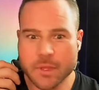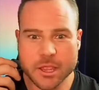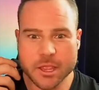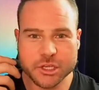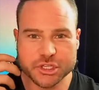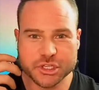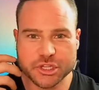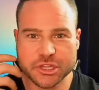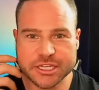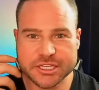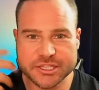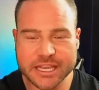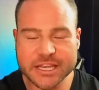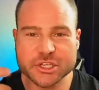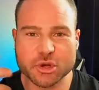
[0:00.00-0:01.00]
just these
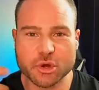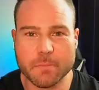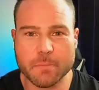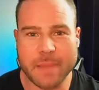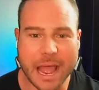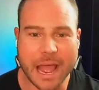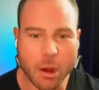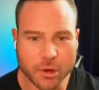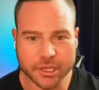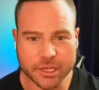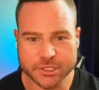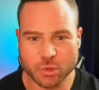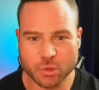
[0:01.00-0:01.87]
things that are empowering us?